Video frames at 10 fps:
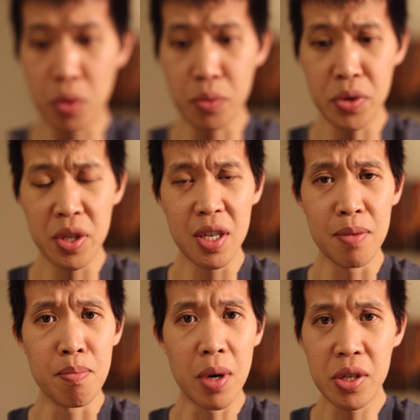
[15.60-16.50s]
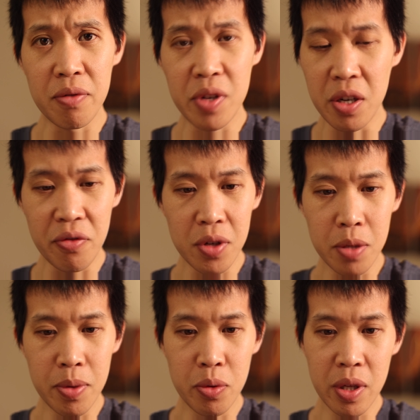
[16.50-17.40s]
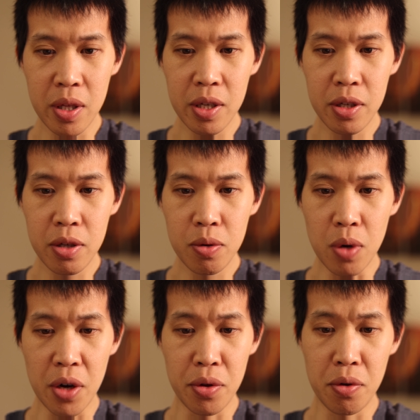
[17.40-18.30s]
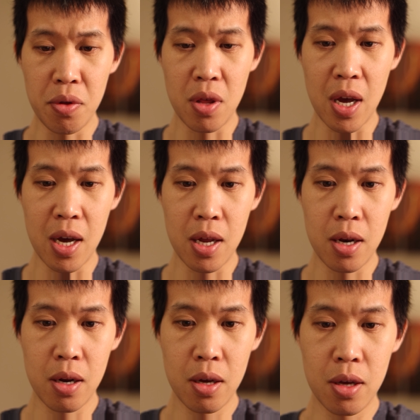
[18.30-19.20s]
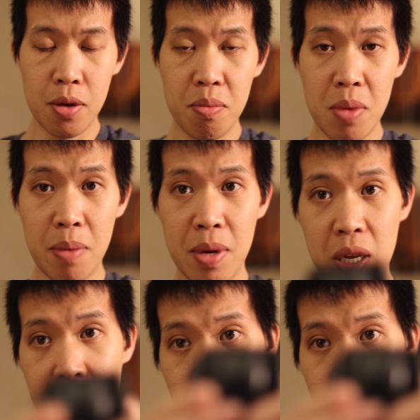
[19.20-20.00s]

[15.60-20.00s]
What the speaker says: won't see much of a difference between these two other than maybe